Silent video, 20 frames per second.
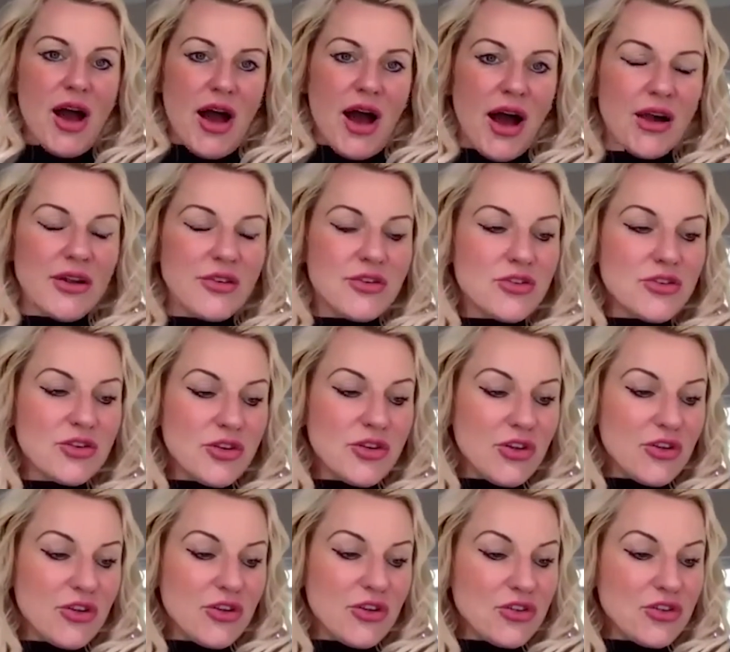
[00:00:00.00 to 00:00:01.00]
And
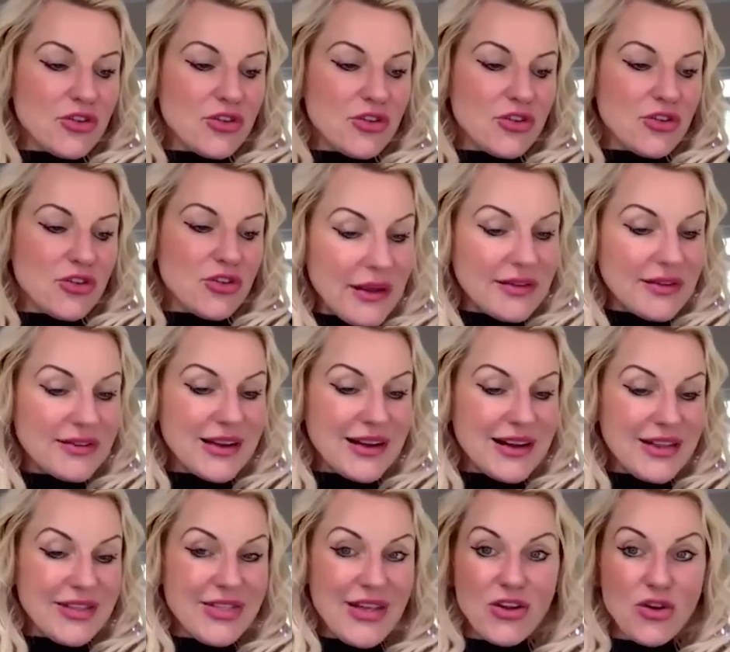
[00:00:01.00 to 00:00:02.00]
so
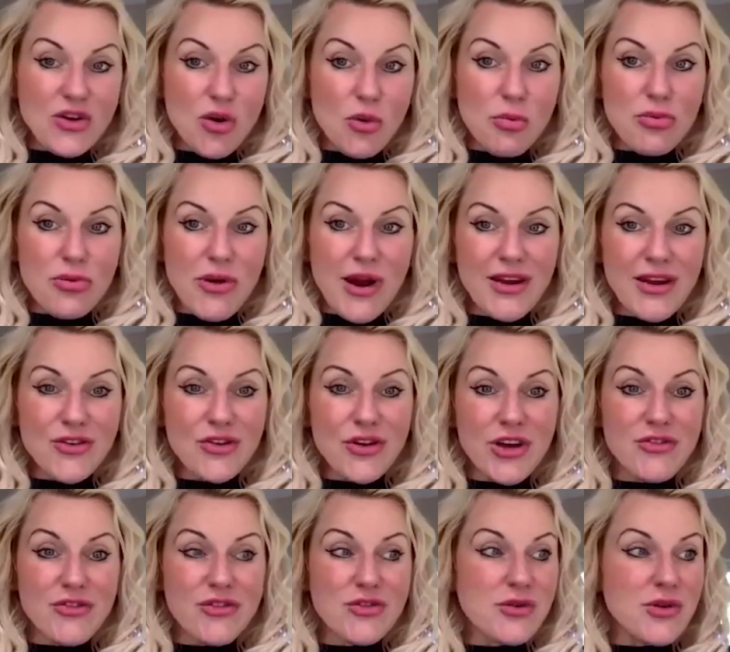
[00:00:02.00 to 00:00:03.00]
basically, then your brain will
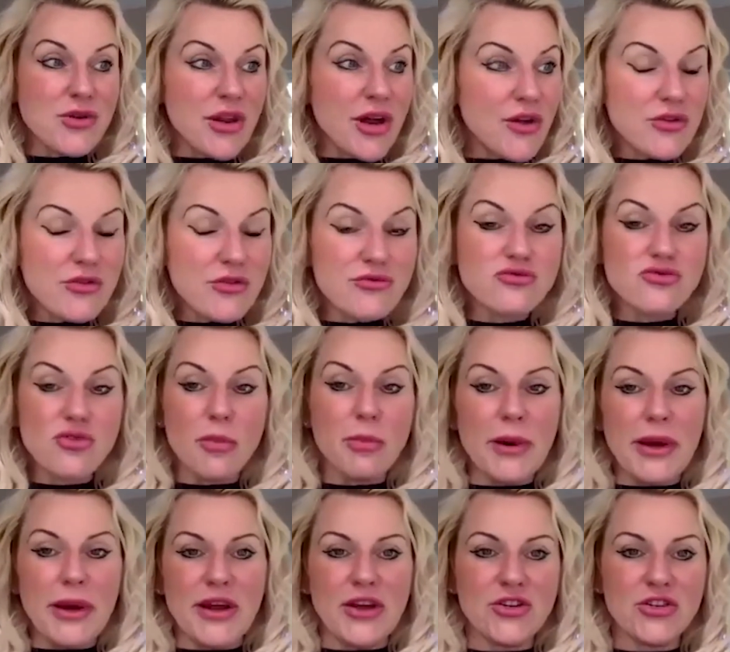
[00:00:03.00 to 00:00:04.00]
give you a load of
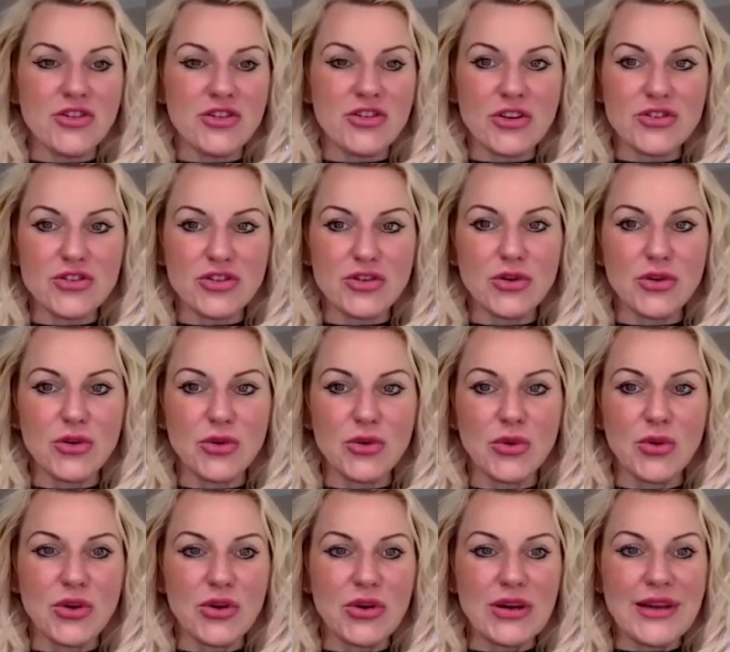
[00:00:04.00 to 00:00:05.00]
rubbish
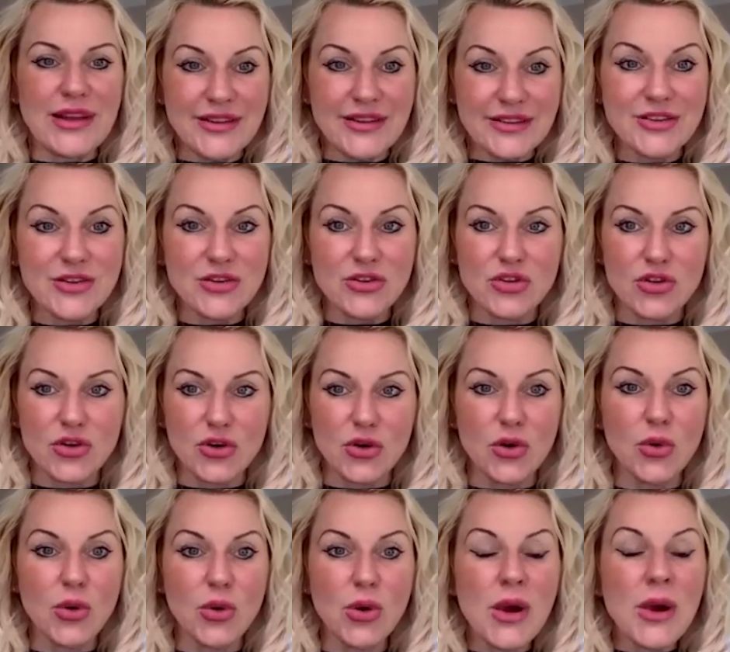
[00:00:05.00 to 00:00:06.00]
to listen
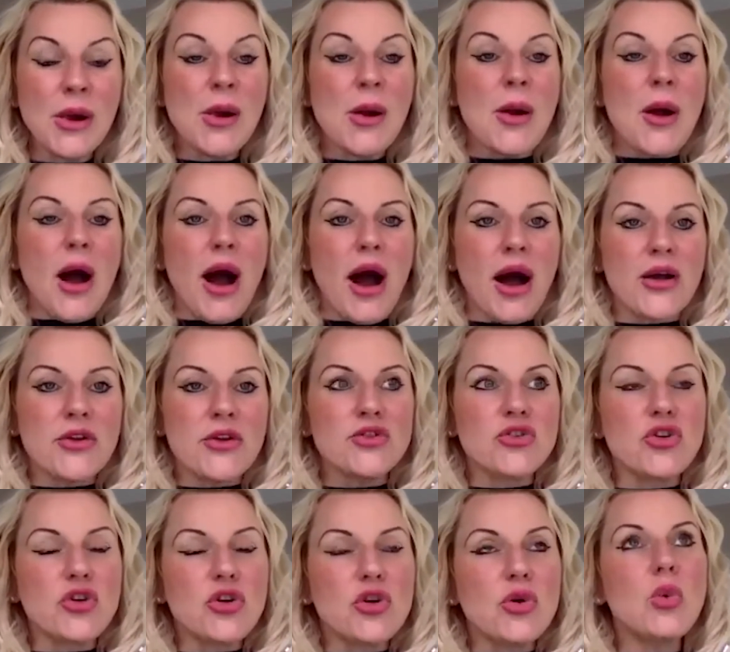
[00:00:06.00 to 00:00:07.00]
to, and
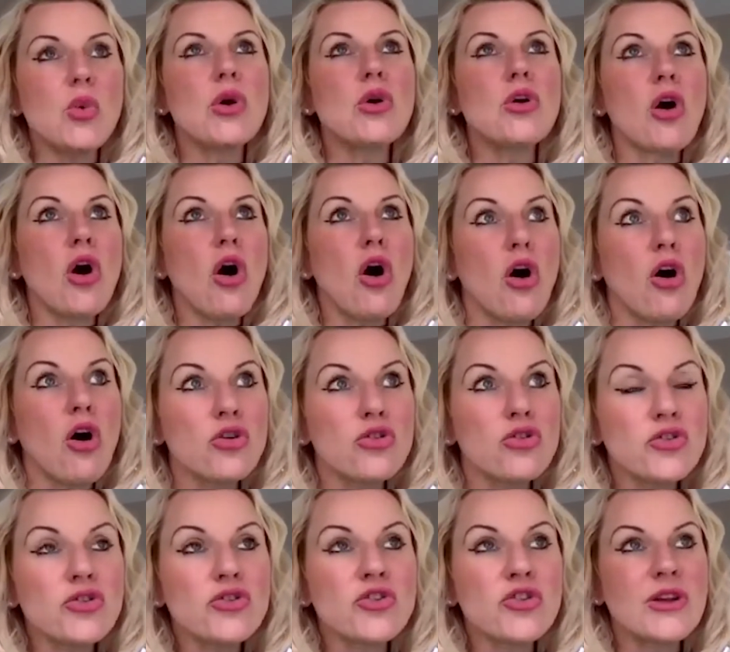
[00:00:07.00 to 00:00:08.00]
you will
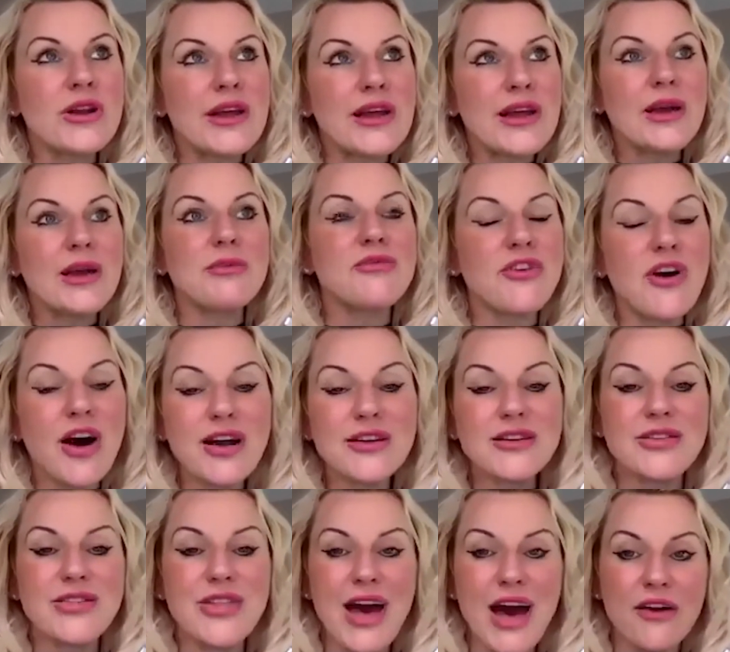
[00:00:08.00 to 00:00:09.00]
constantly keep
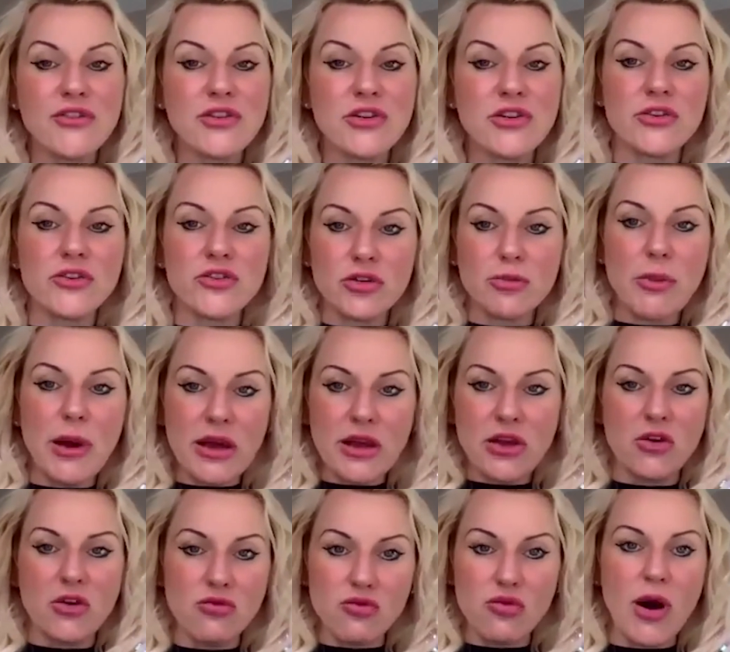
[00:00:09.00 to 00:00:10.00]
finding the evidence to
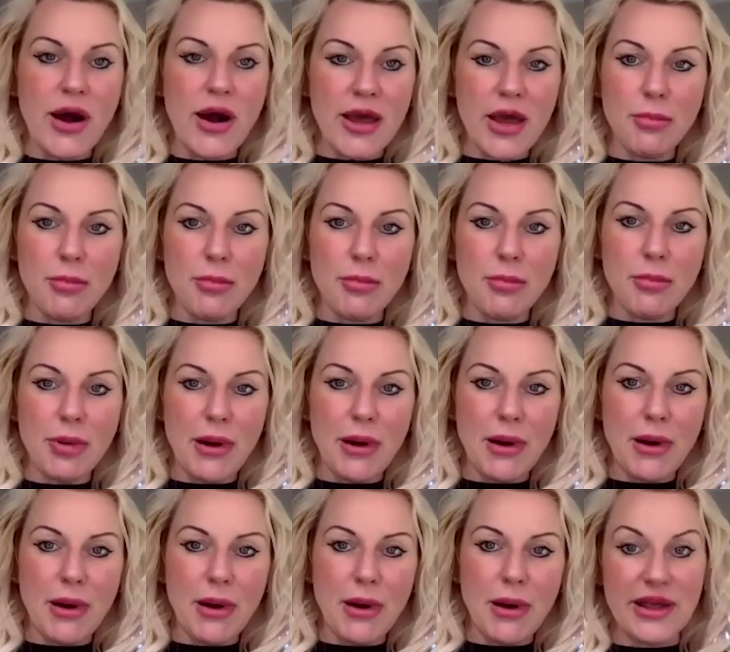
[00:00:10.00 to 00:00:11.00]
make you right about
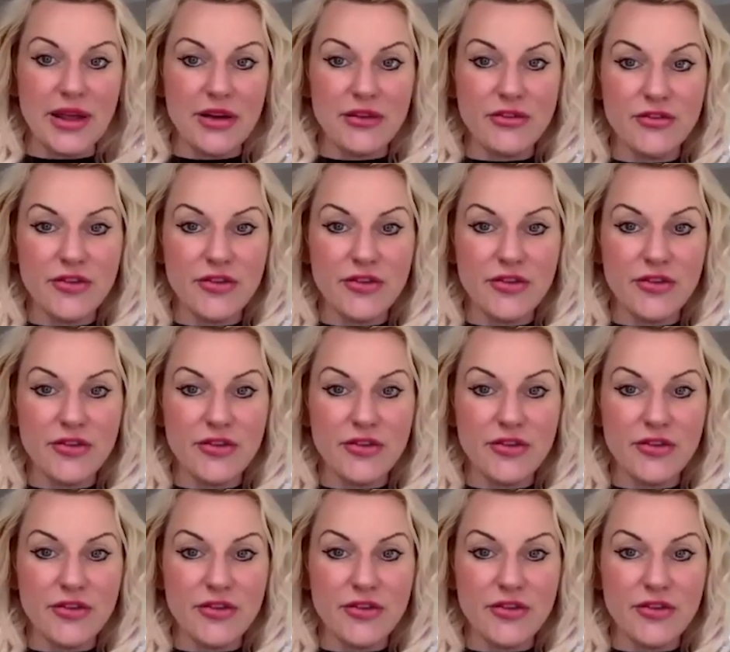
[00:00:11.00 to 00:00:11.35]
a belief.